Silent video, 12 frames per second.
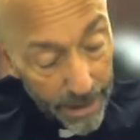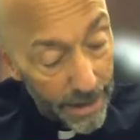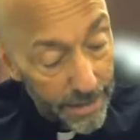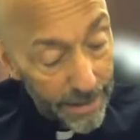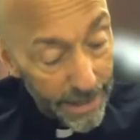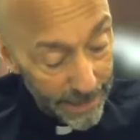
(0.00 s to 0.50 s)

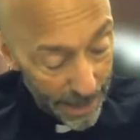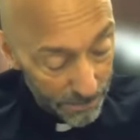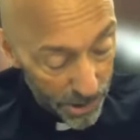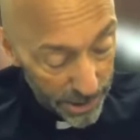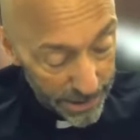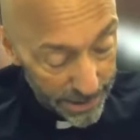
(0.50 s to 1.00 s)
I think
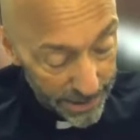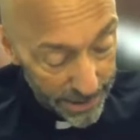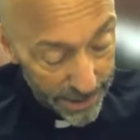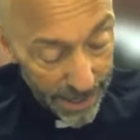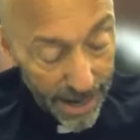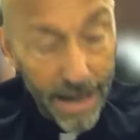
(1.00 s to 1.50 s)
that brings us
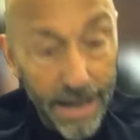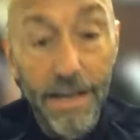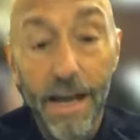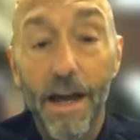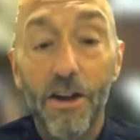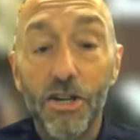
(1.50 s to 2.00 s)
to the
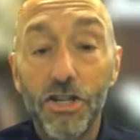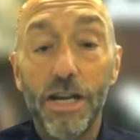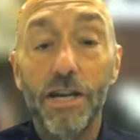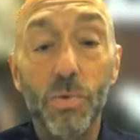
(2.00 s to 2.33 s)
end. She